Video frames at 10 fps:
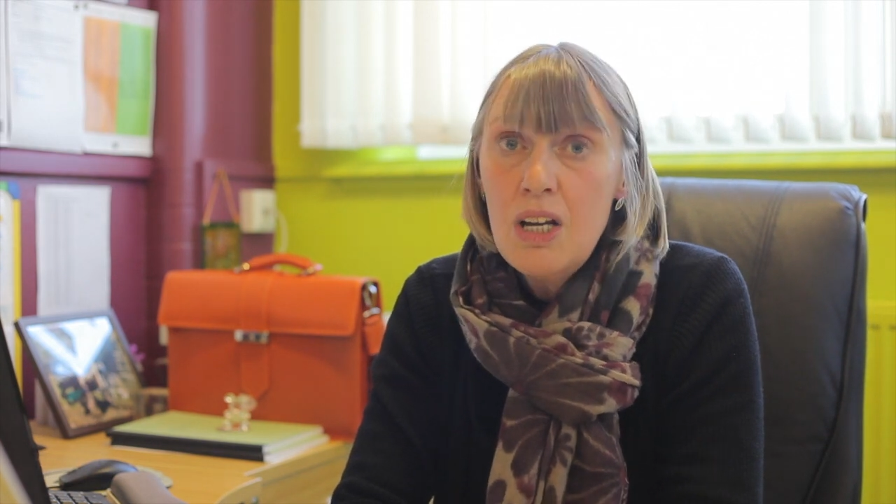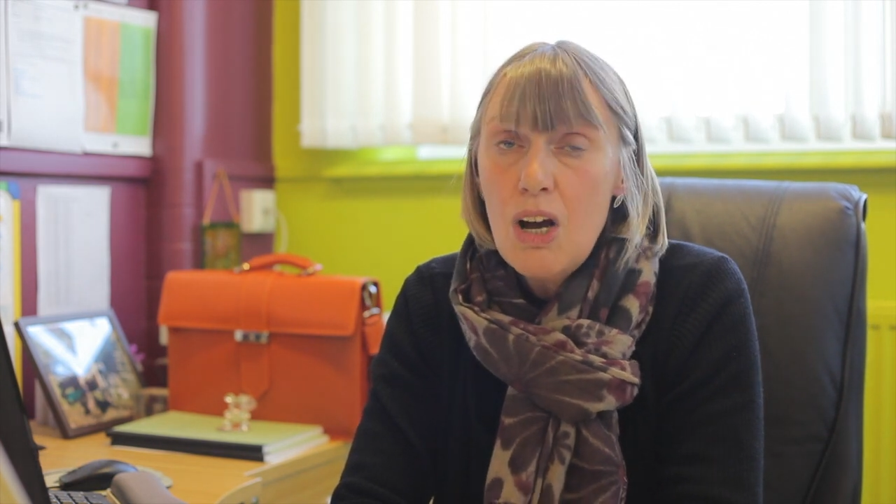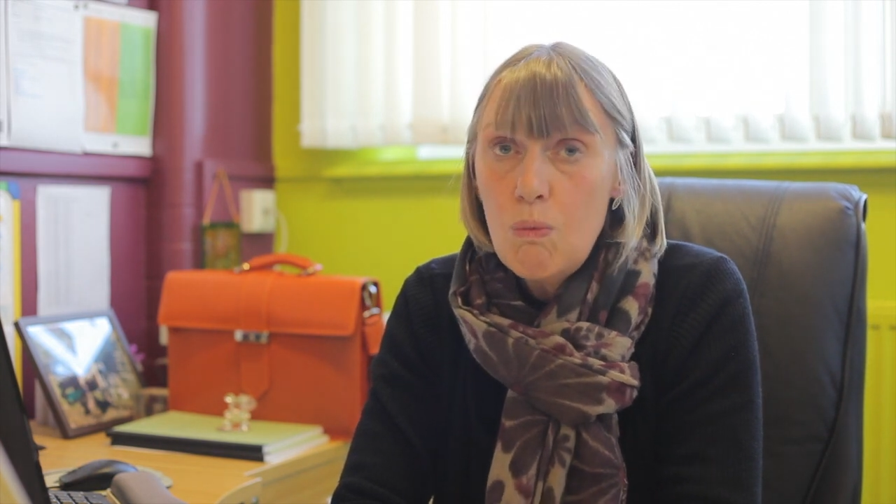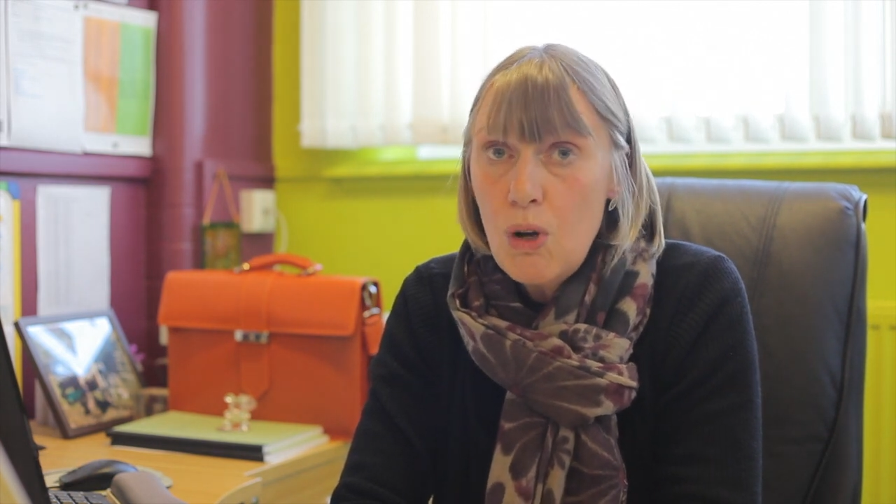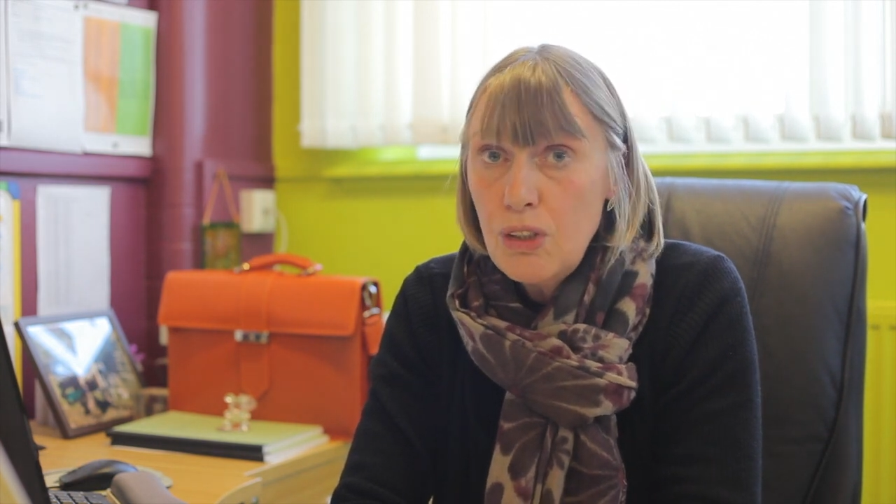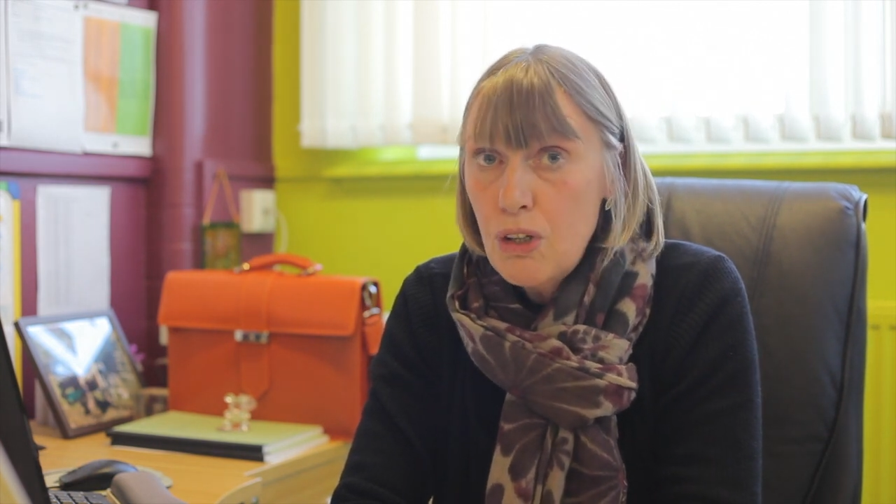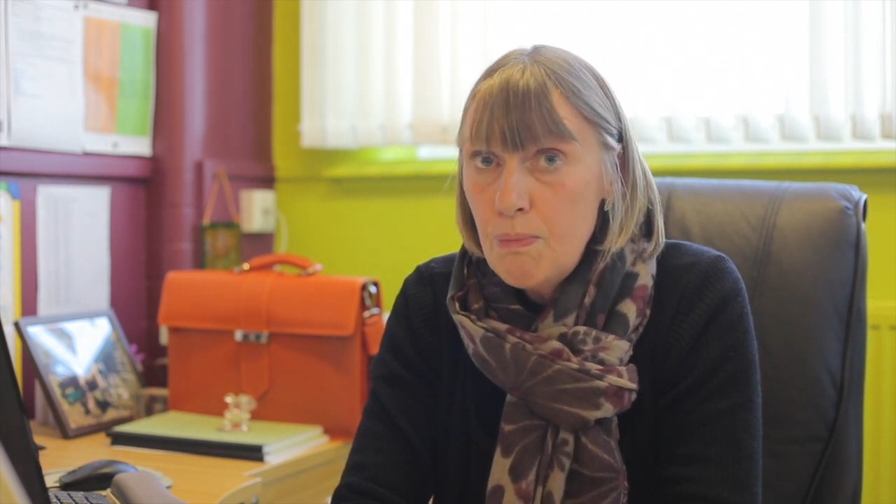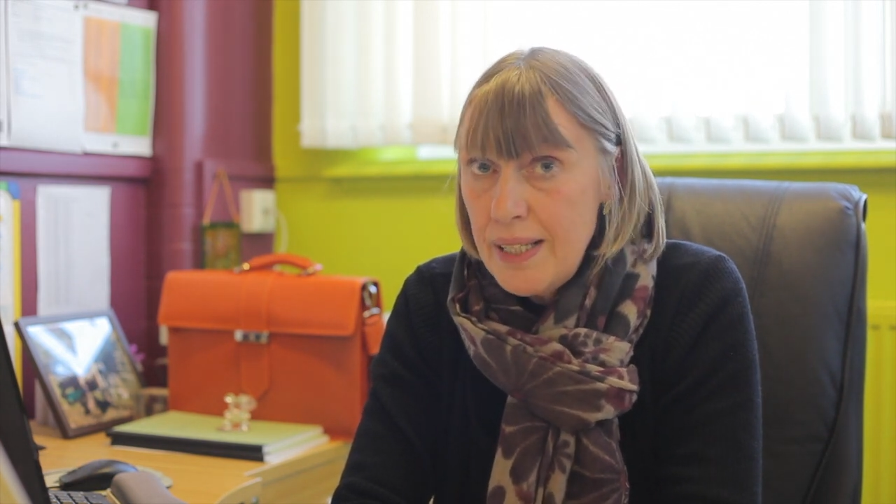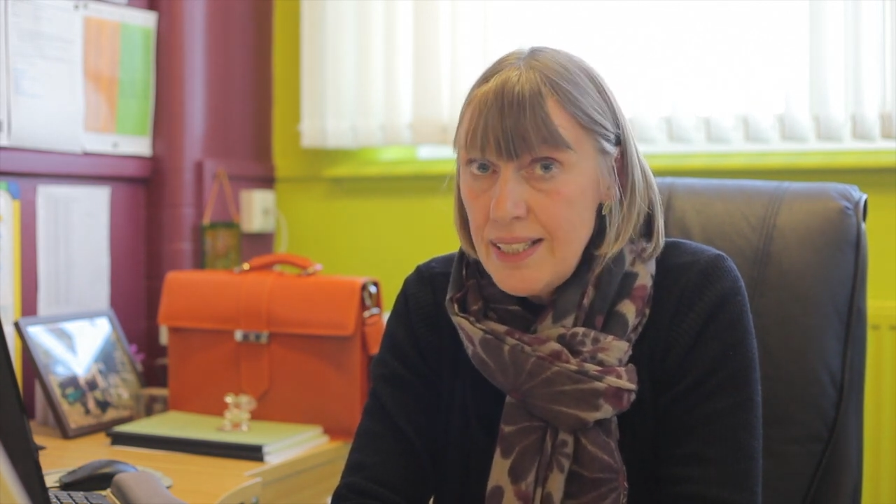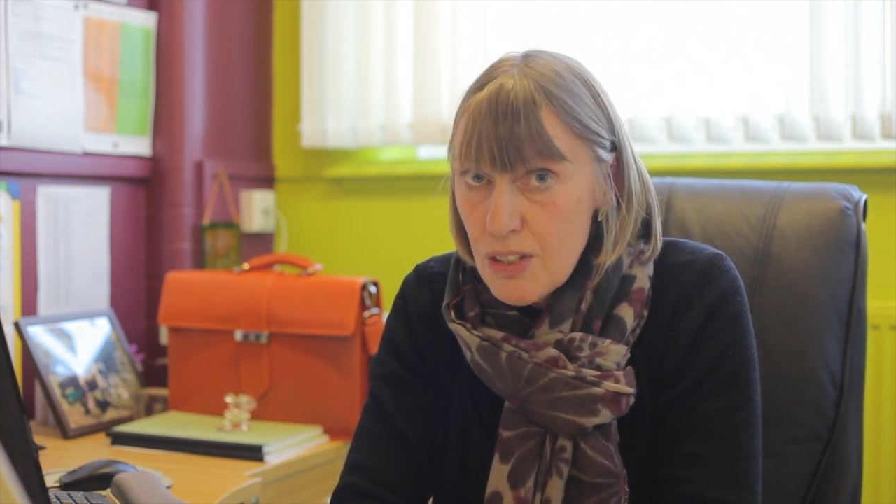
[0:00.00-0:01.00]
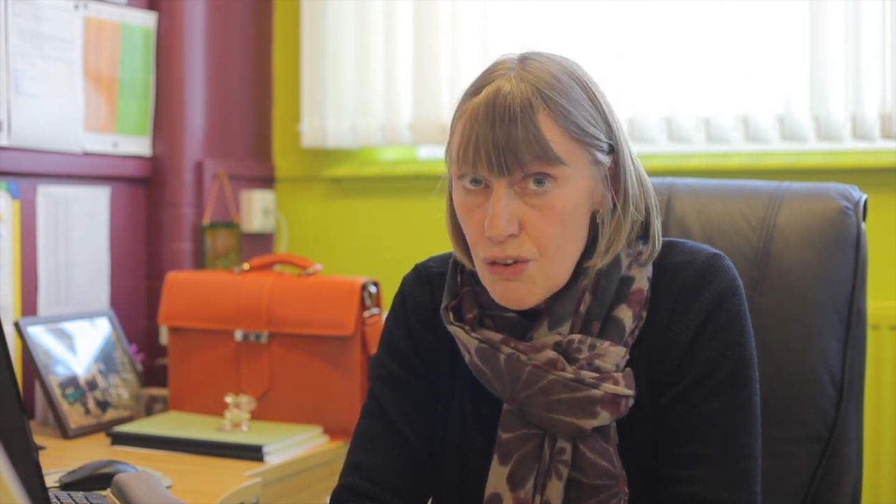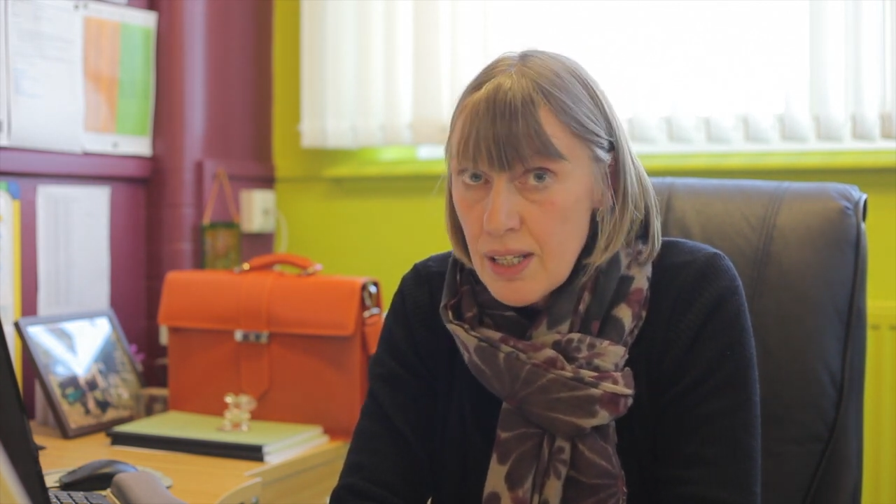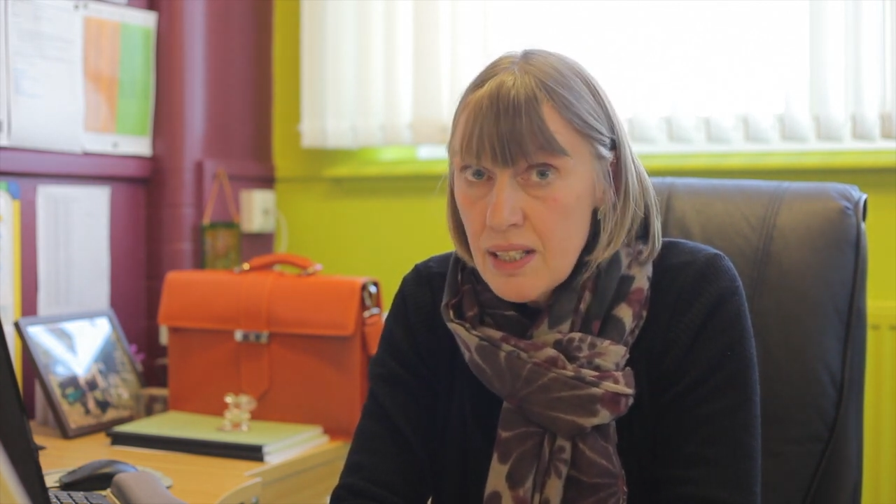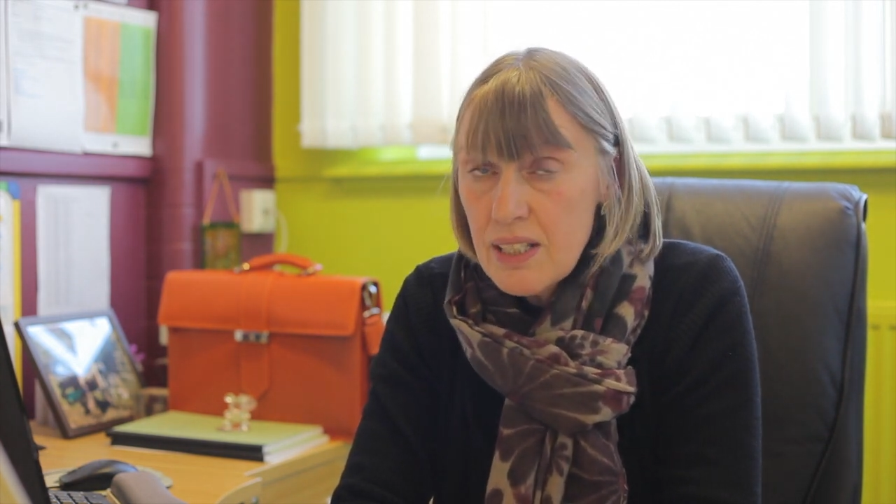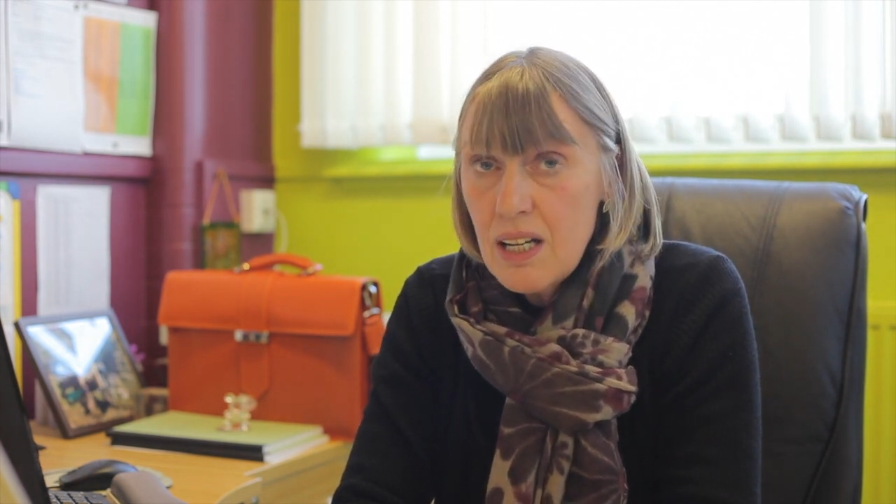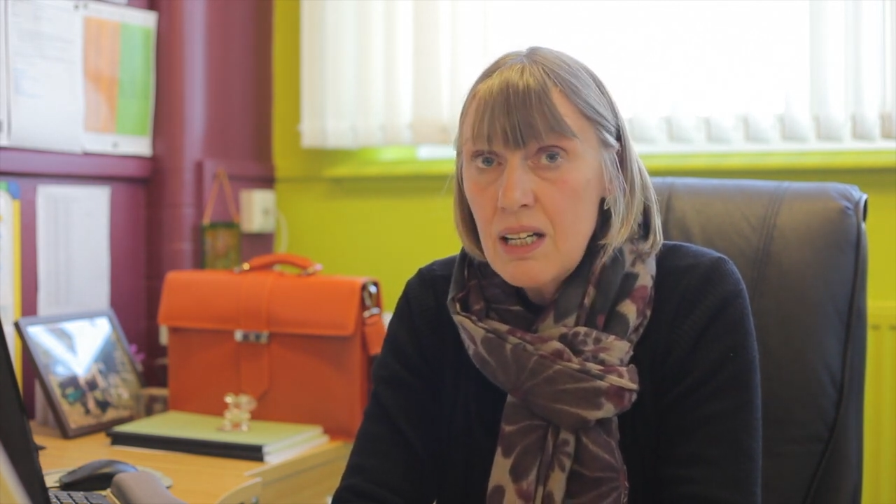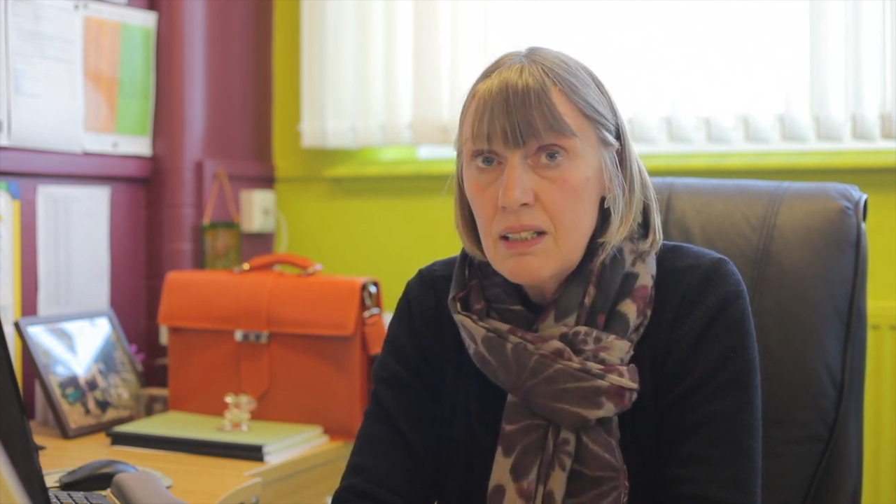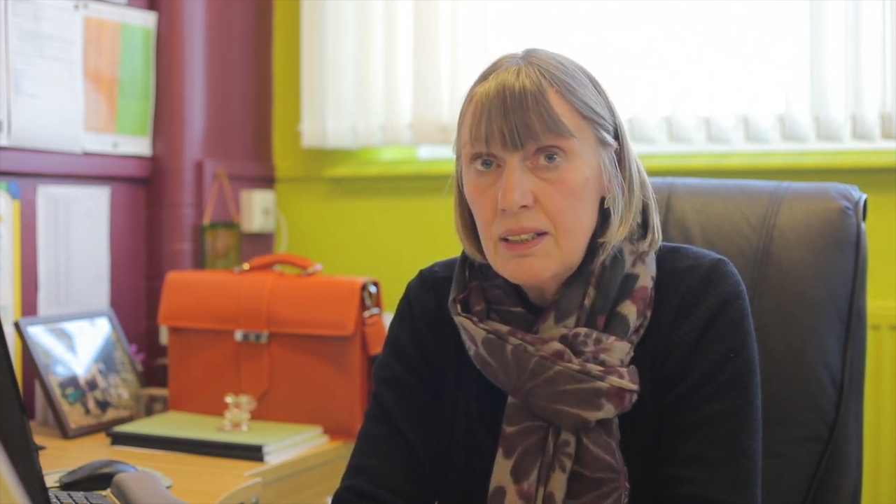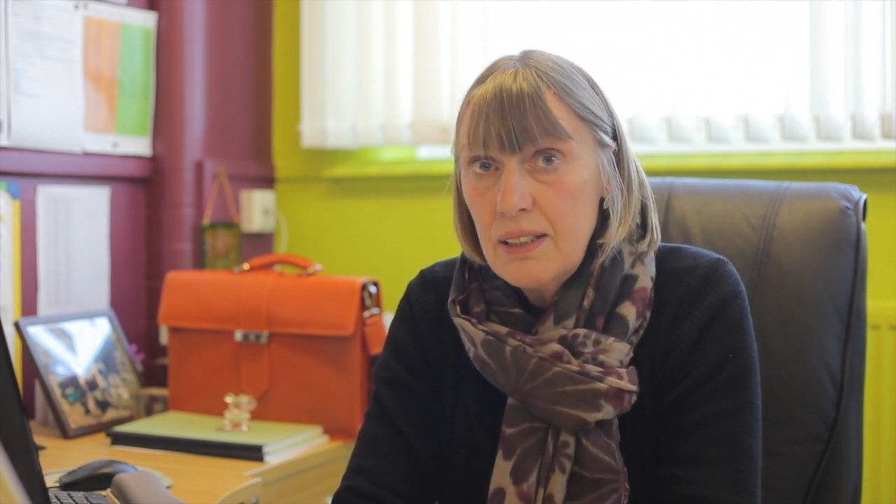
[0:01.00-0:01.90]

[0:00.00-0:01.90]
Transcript: and what your many strengths are.